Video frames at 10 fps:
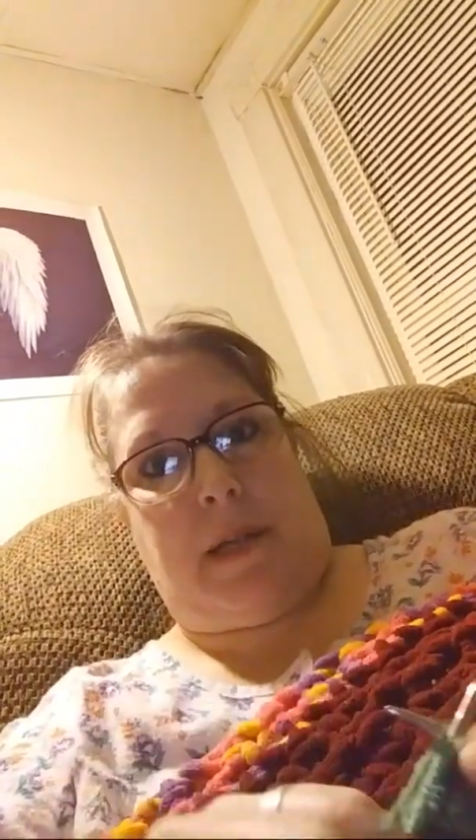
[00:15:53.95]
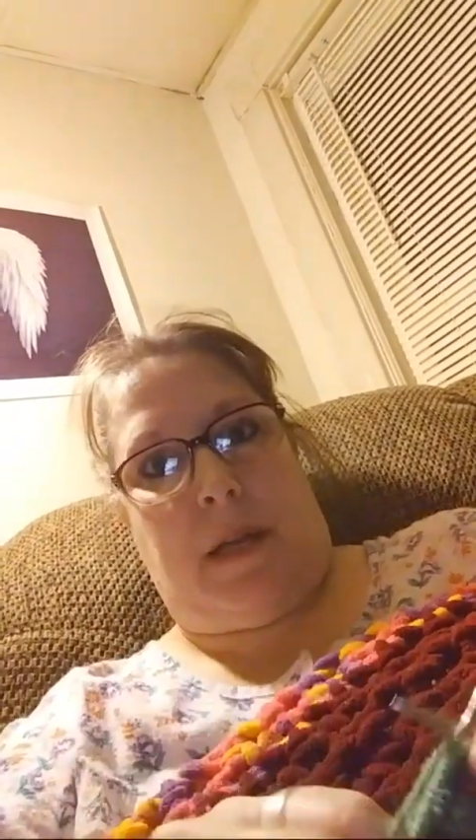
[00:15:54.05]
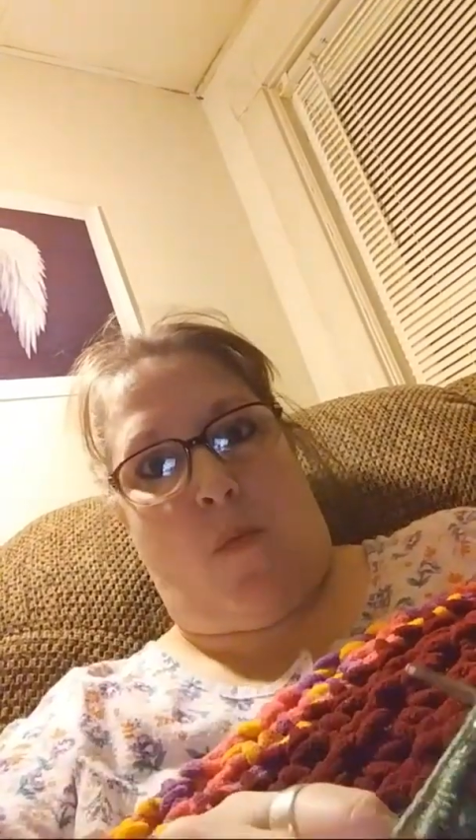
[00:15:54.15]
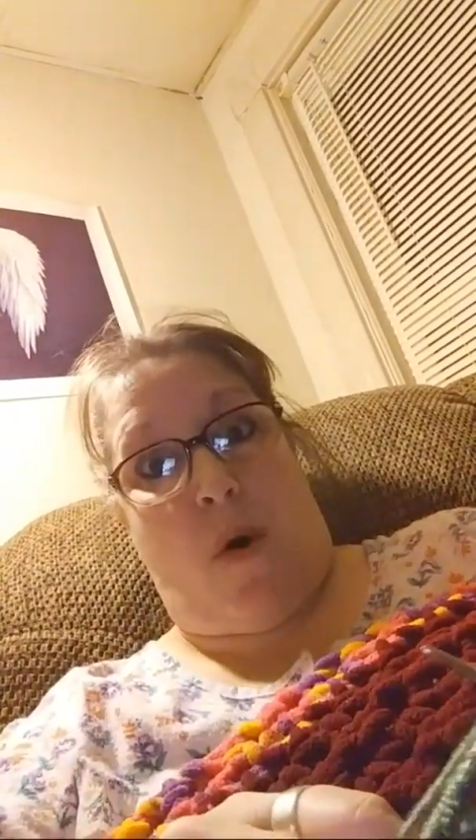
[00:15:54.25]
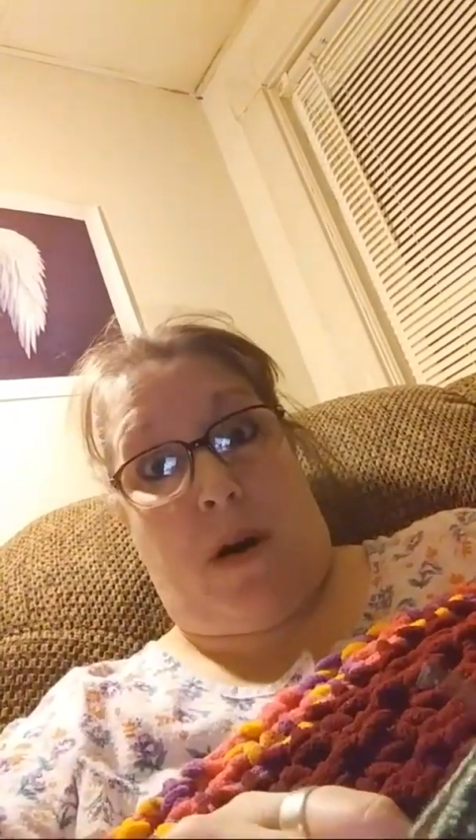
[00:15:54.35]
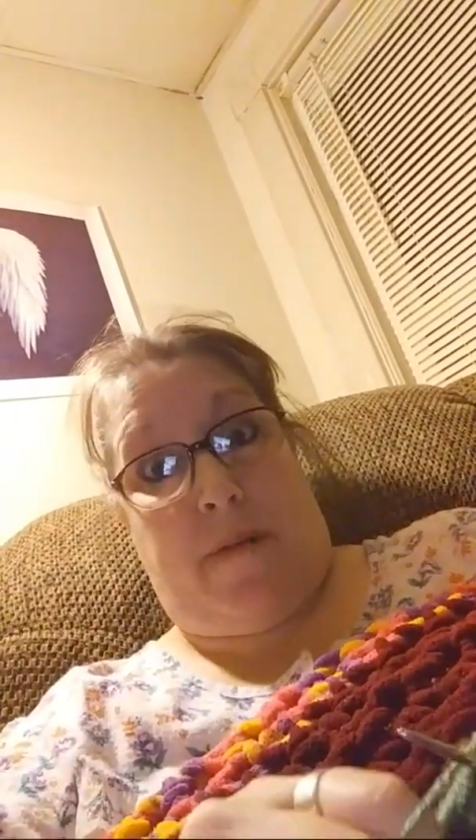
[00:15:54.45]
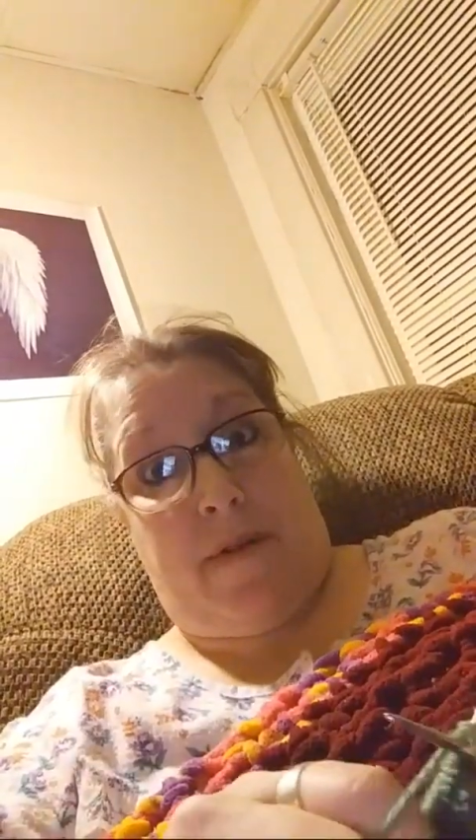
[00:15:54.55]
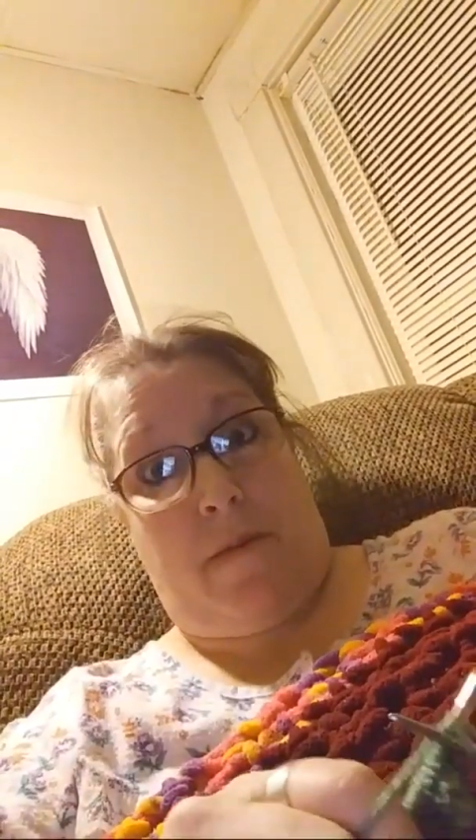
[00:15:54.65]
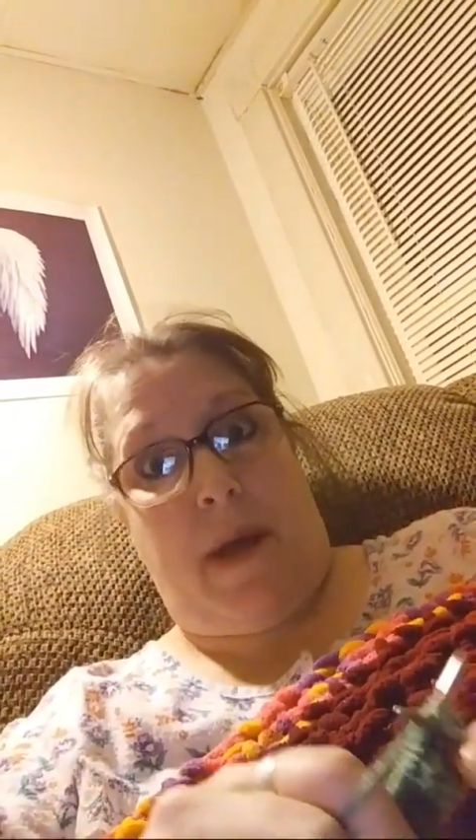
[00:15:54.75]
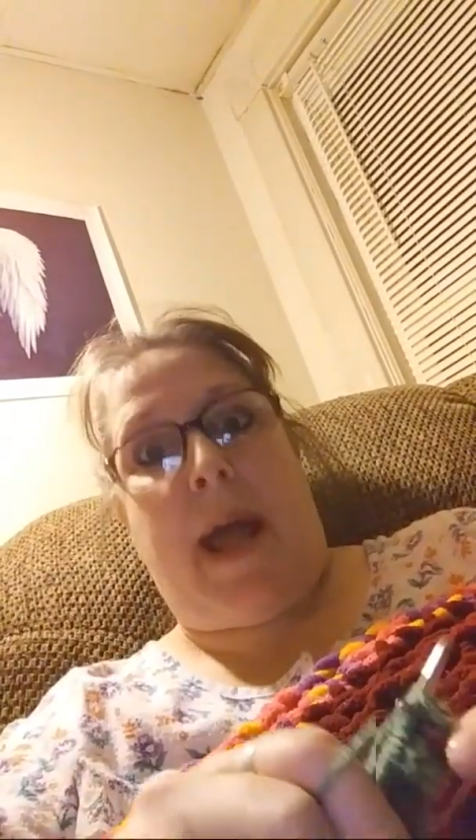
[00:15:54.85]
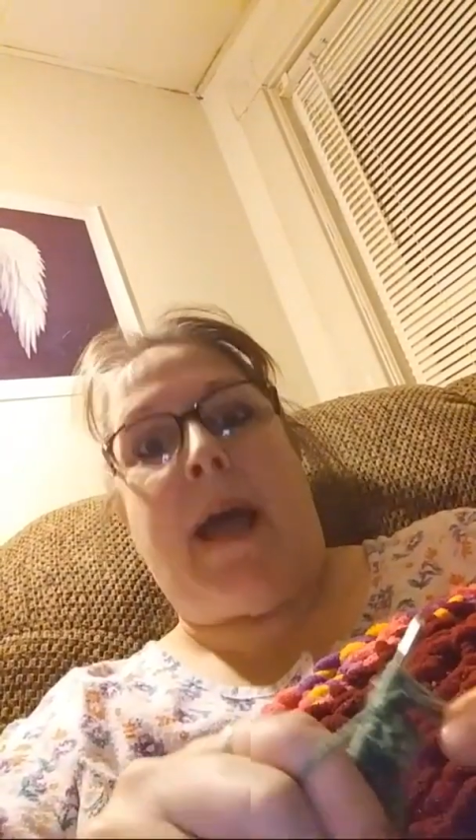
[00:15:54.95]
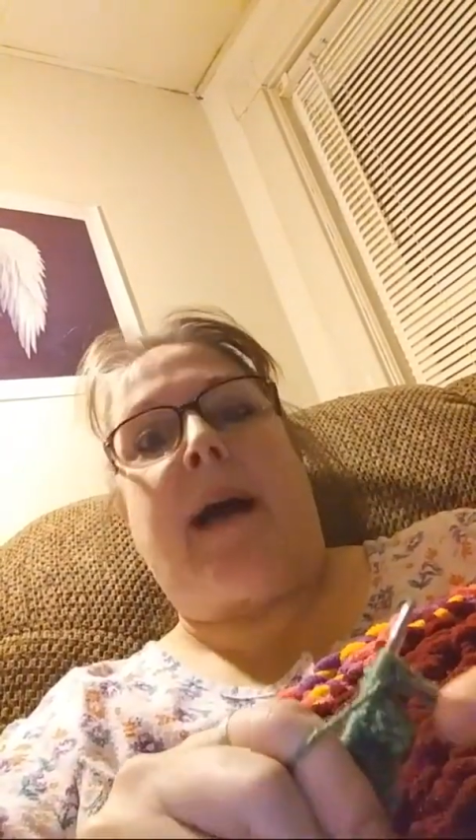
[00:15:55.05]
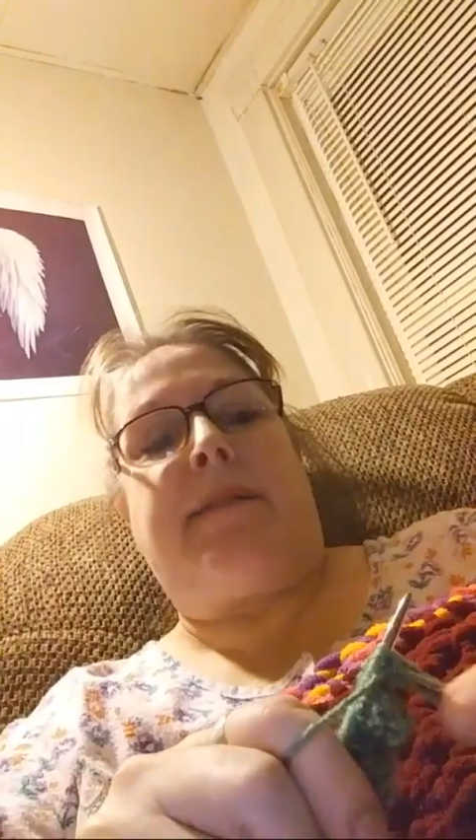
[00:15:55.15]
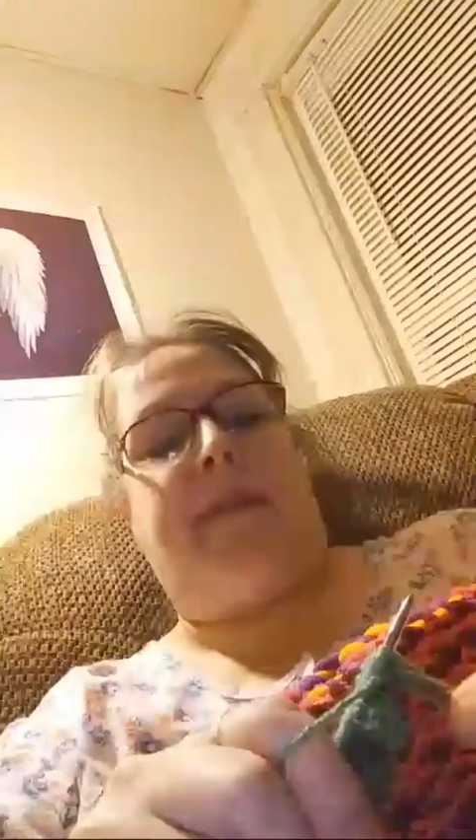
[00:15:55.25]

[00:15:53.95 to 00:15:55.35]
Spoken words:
and one of them has